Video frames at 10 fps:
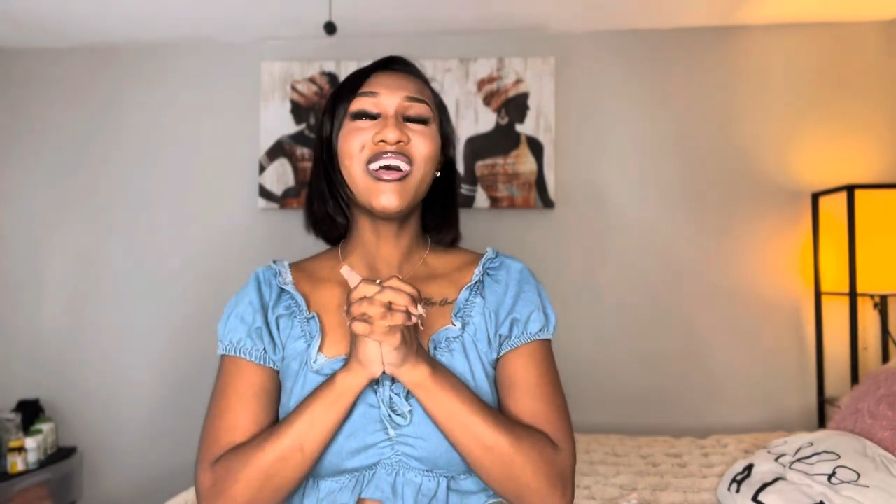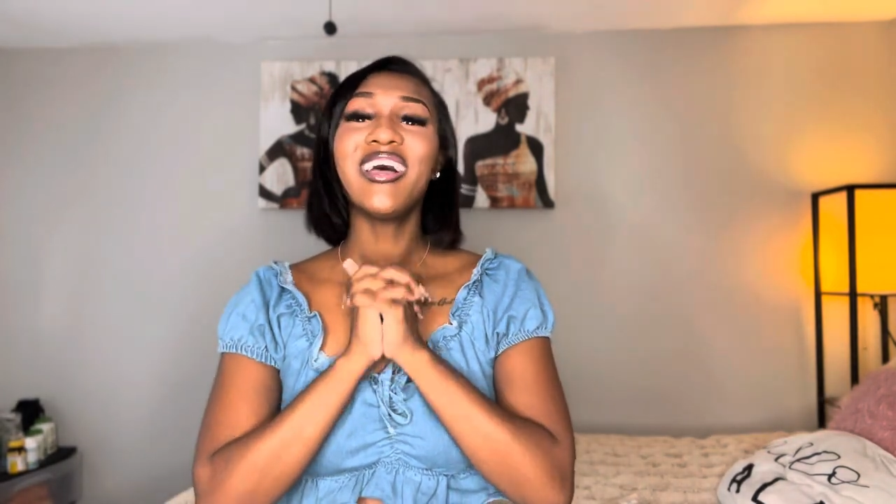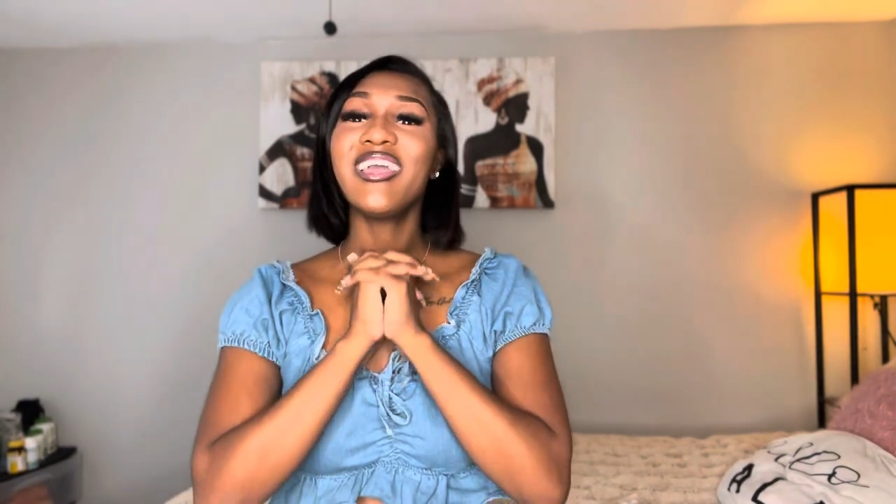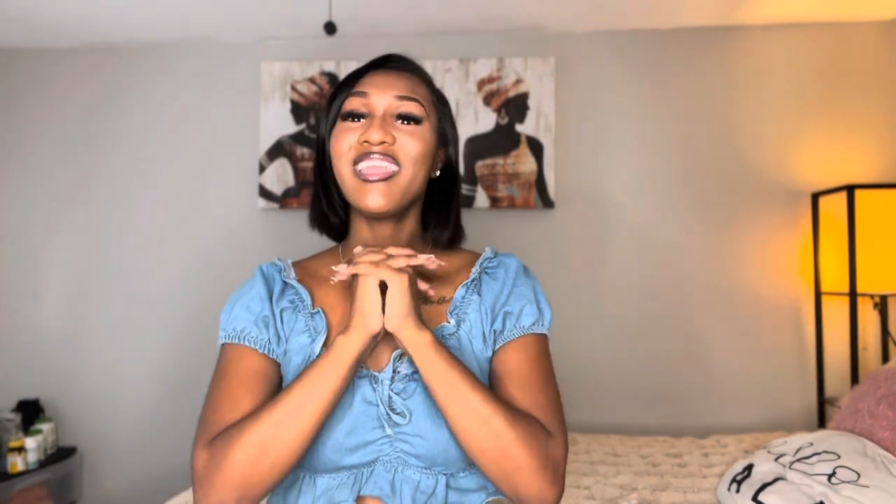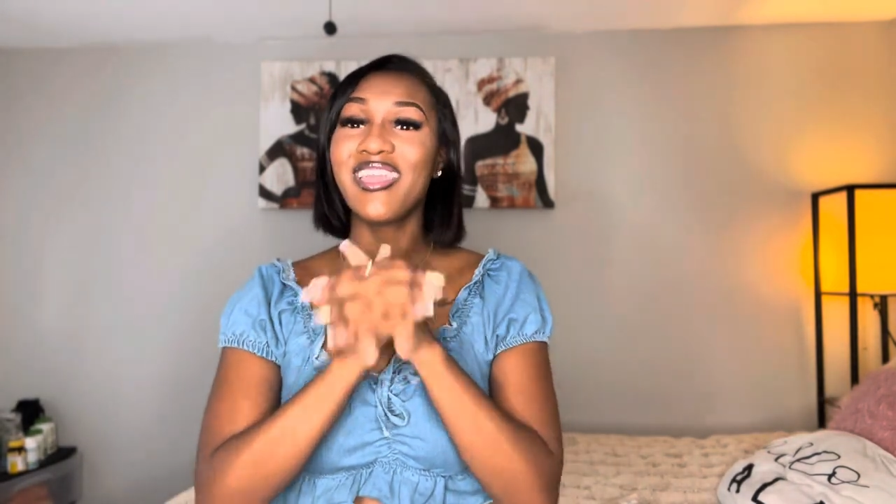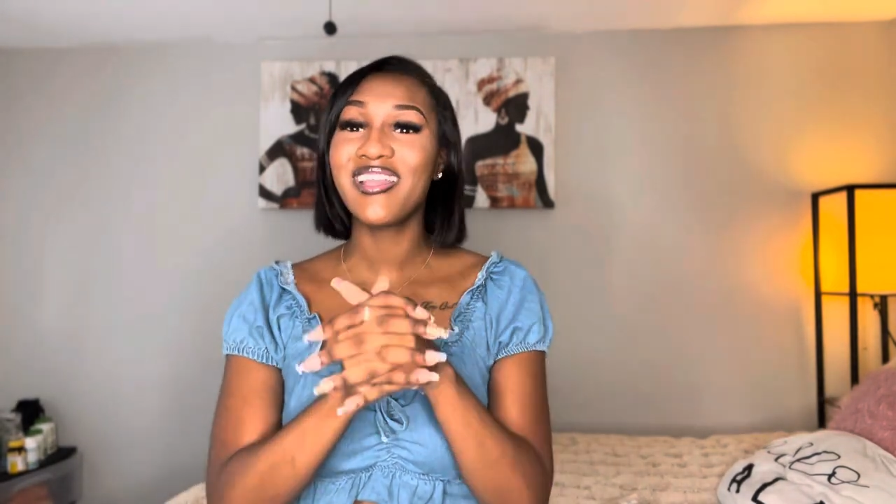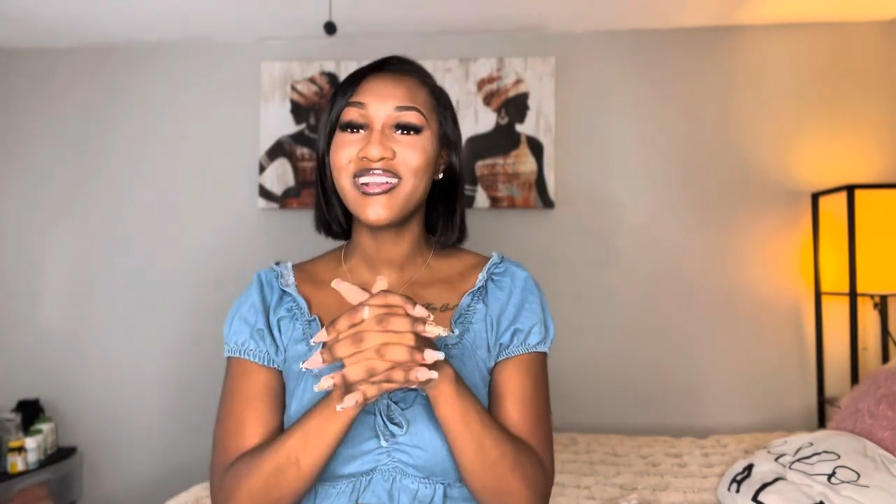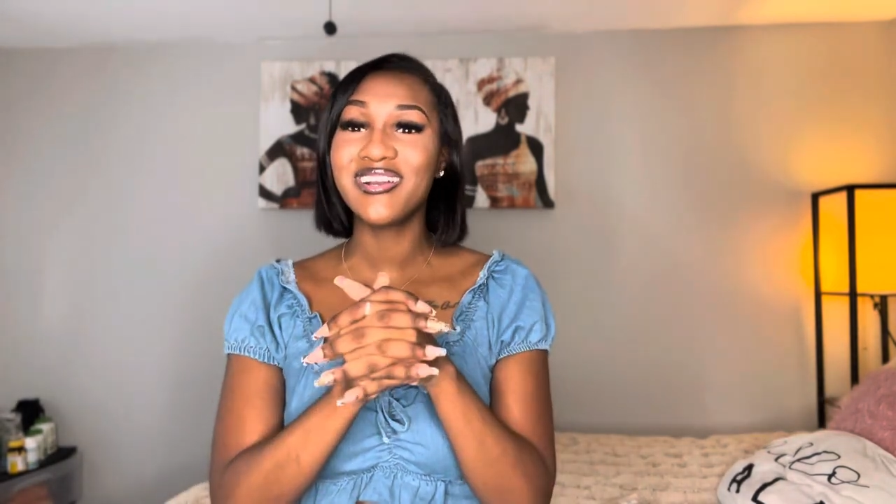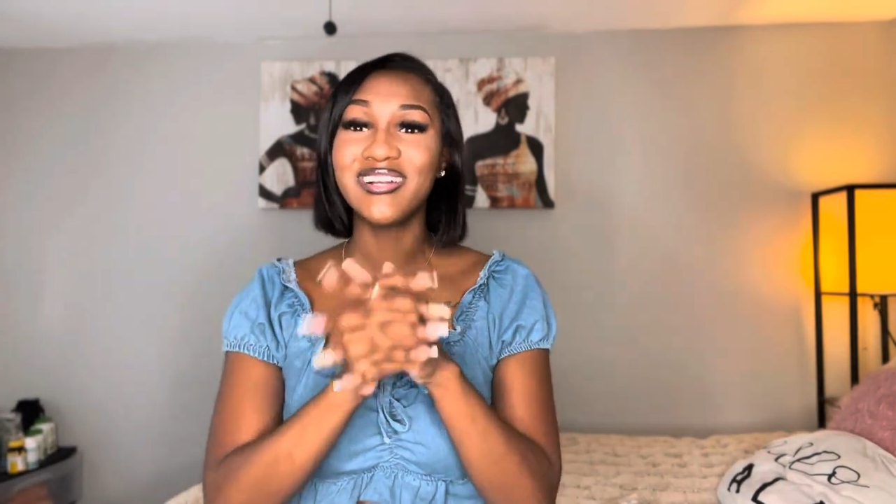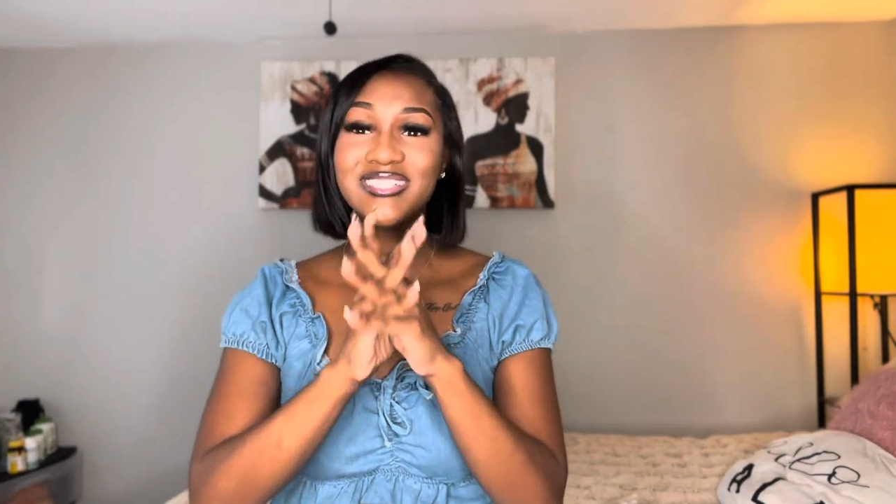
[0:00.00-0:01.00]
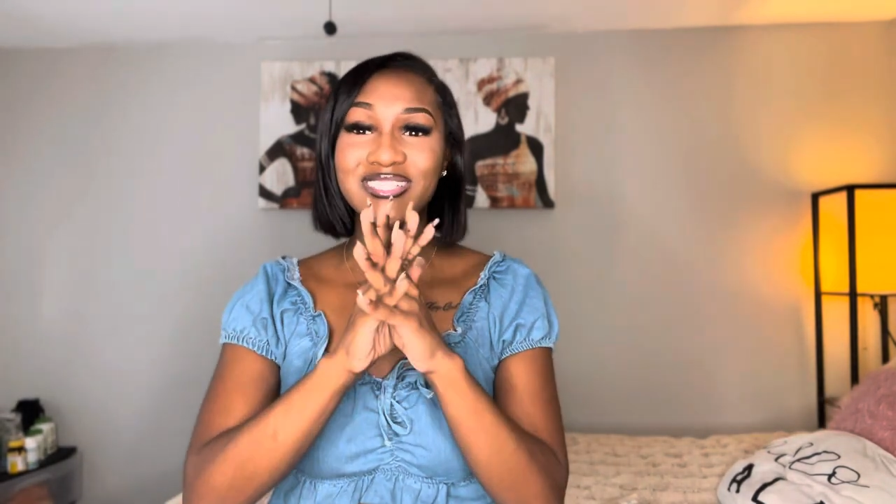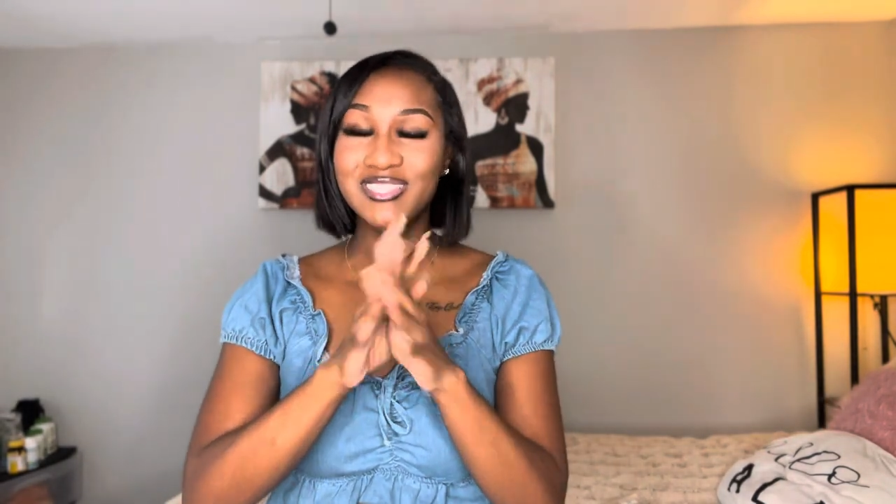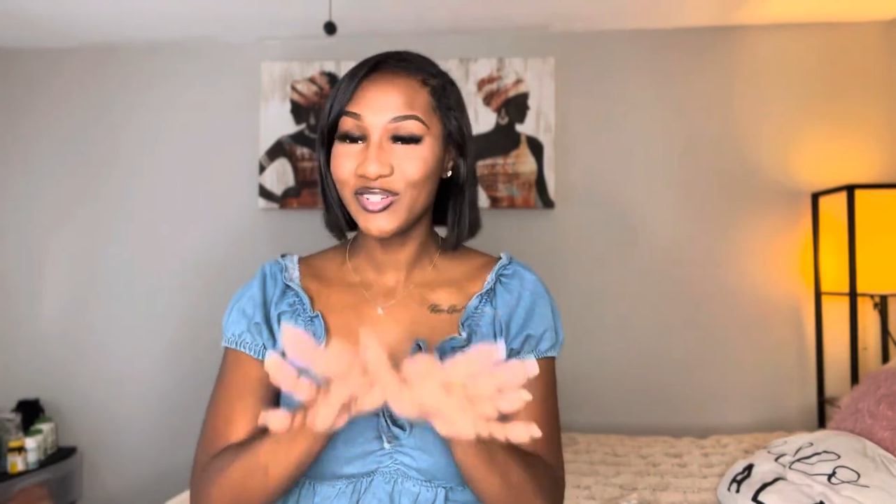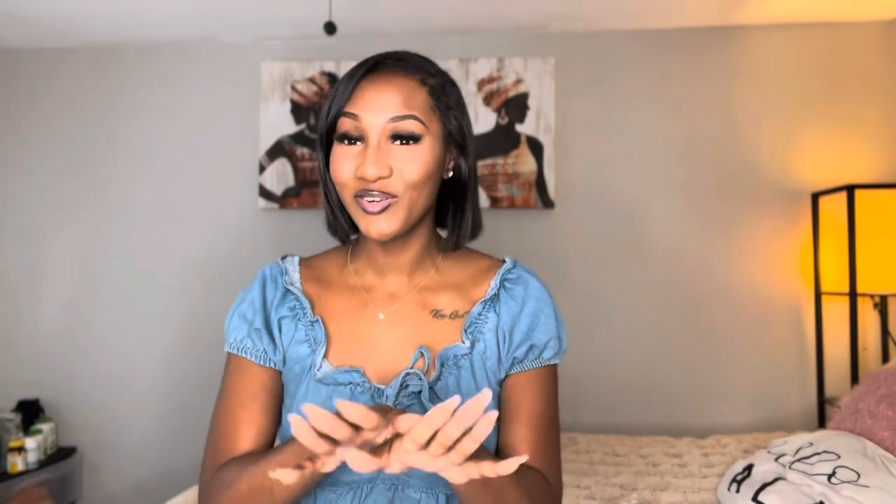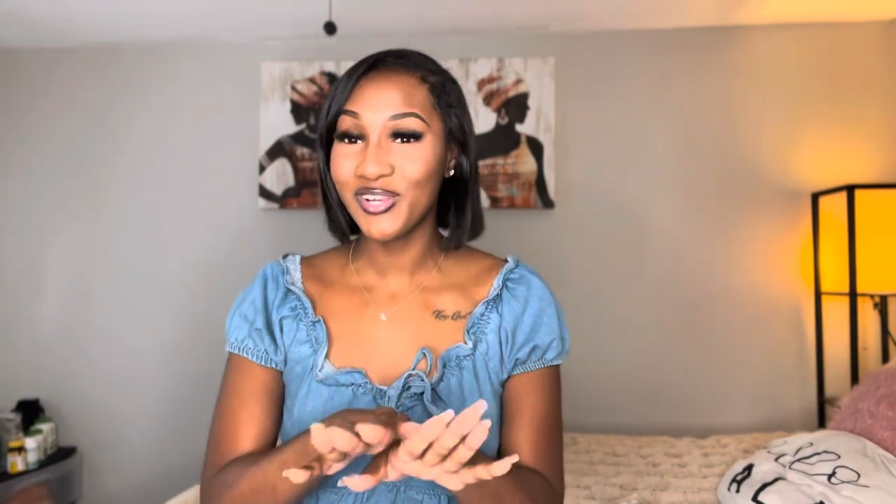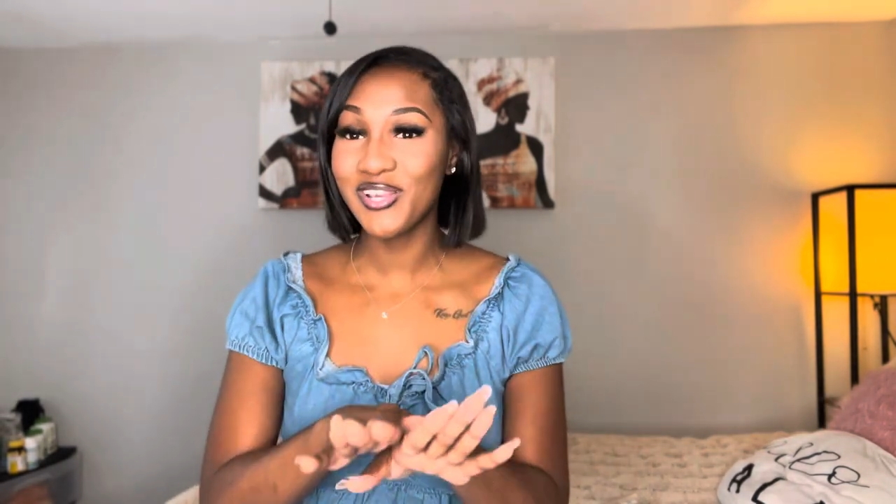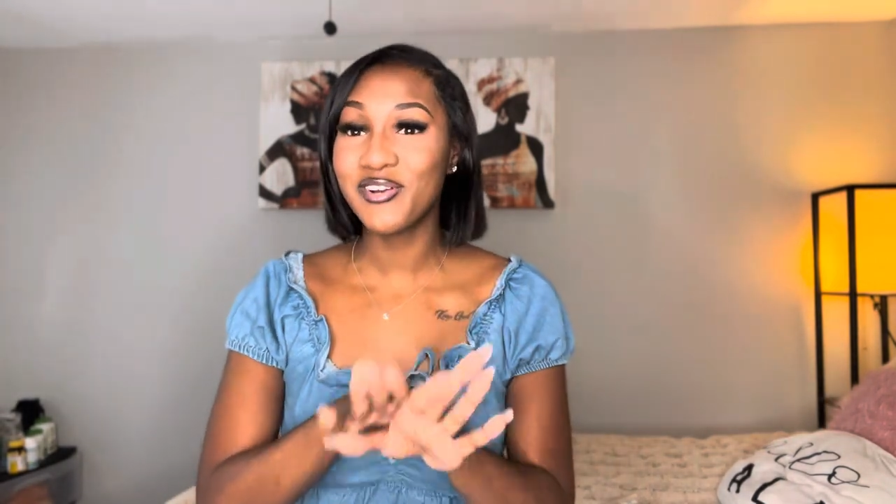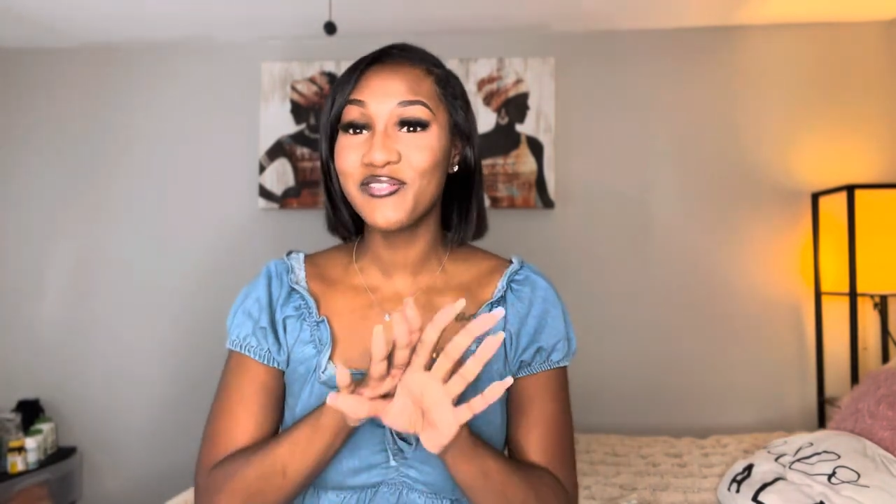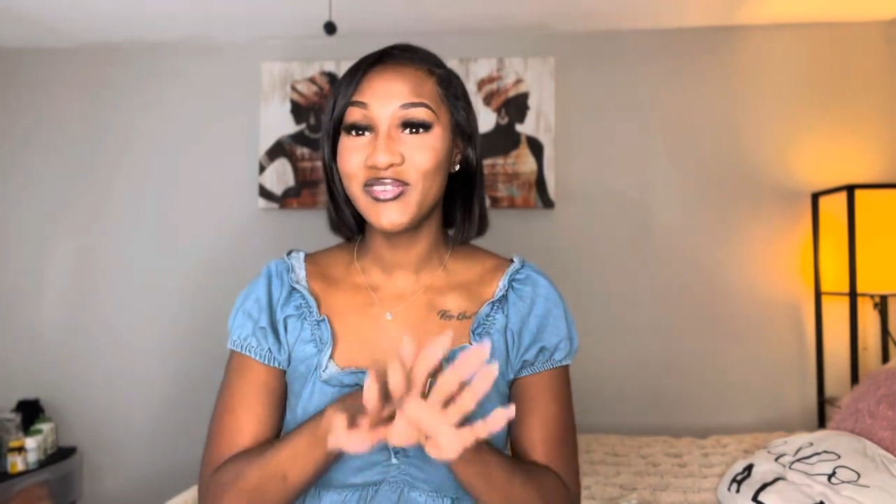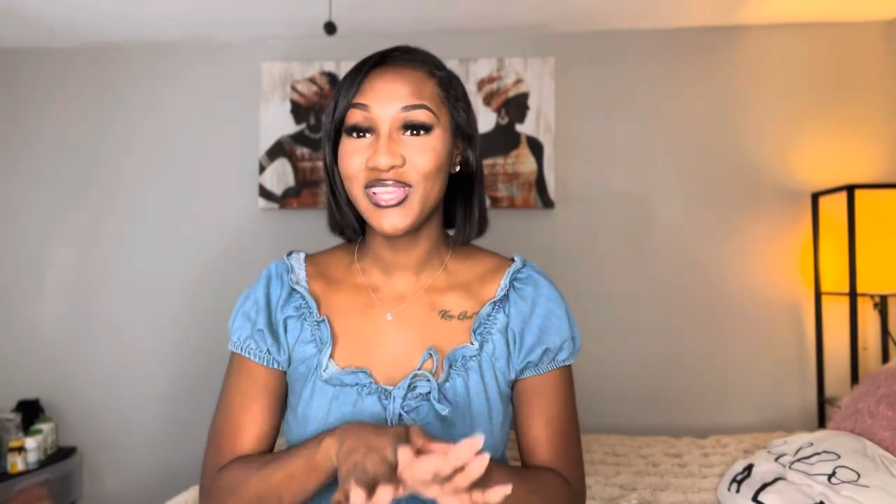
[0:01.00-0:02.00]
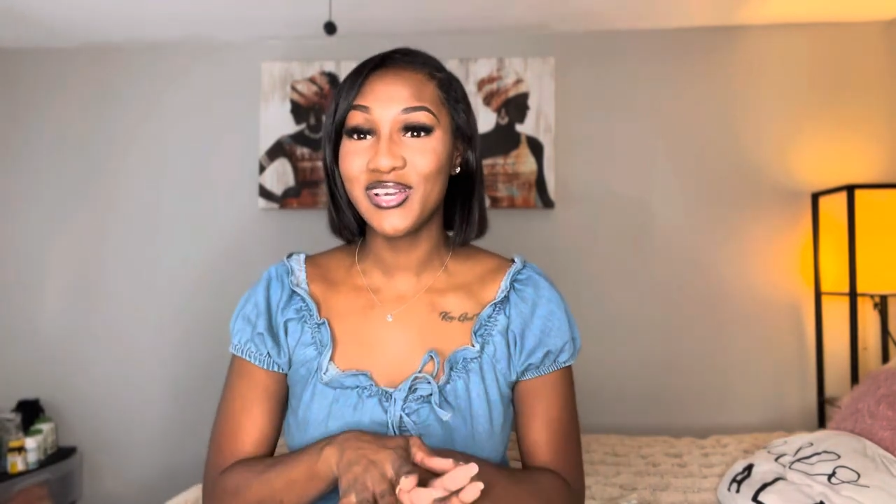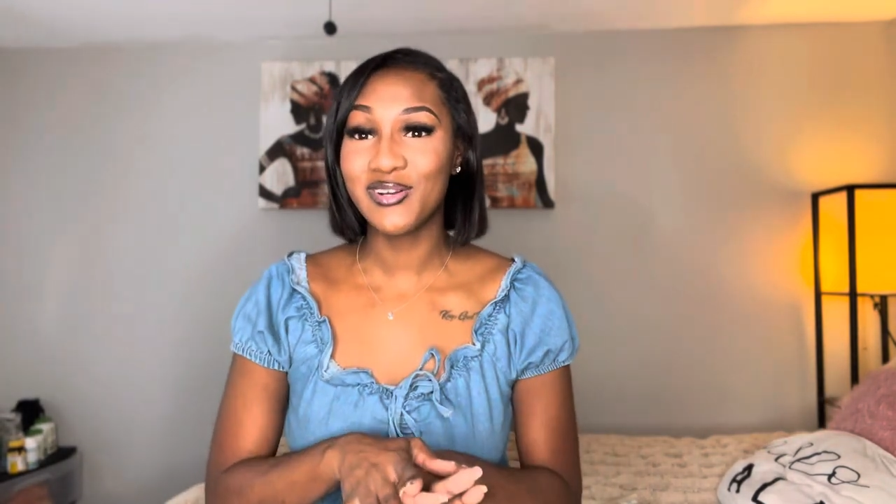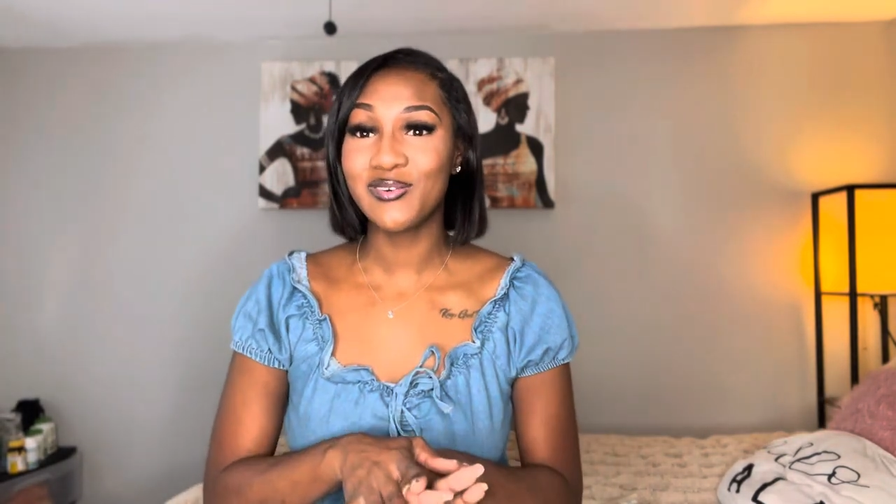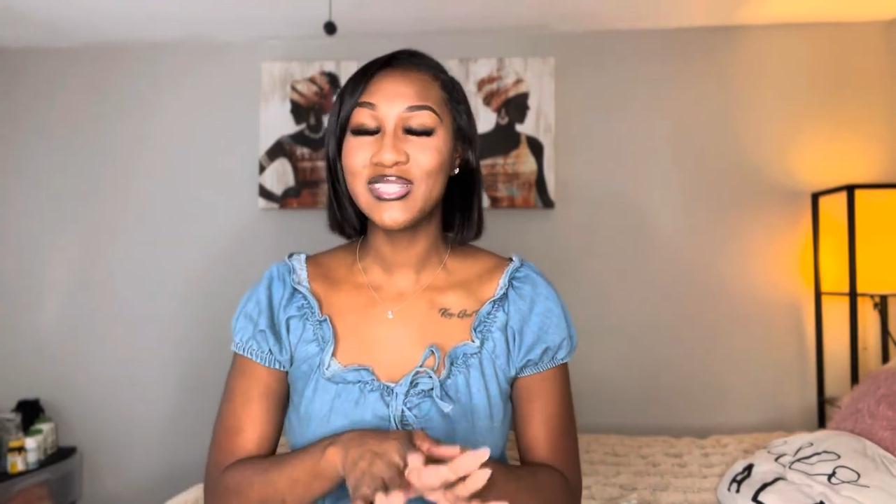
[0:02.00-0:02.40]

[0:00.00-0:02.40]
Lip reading: hair tutorial video,